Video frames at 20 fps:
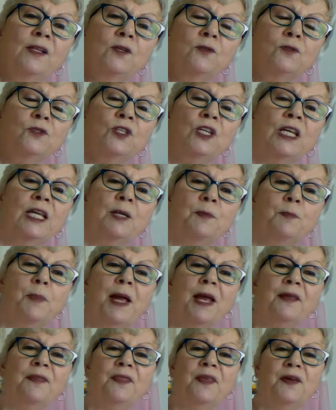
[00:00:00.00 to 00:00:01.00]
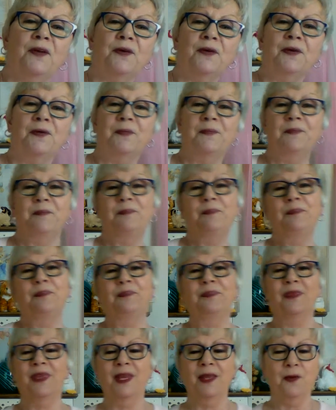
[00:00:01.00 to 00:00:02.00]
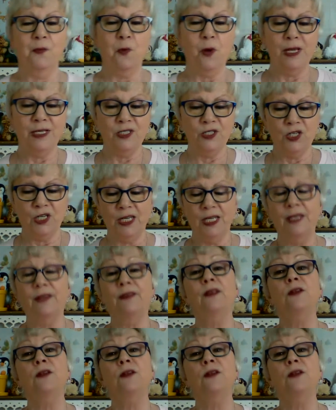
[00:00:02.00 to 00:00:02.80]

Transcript: chicken back there, white chicken.